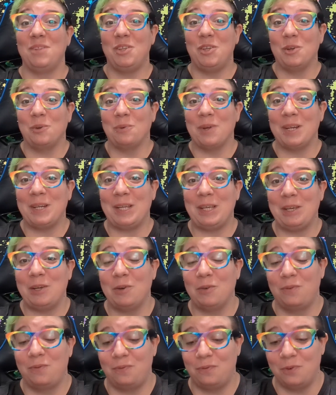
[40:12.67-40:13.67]
you're
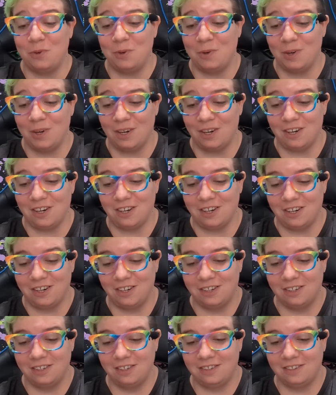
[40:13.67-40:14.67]
ready
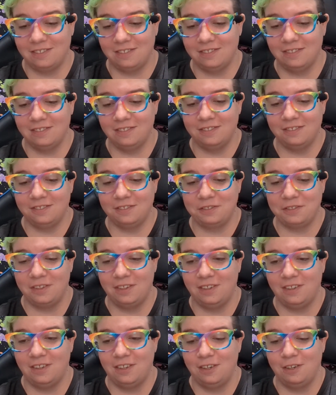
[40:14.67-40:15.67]
for
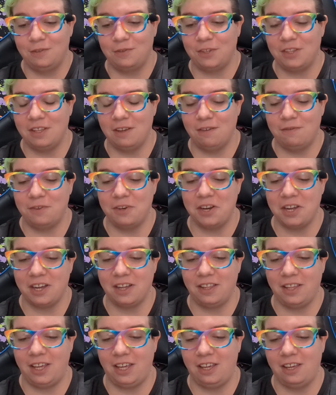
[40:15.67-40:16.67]
the
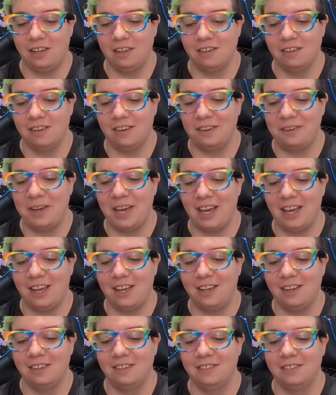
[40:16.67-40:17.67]
finale.
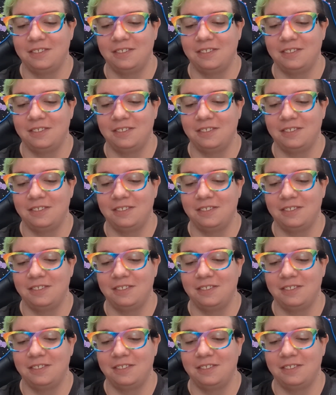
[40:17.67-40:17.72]
Okay.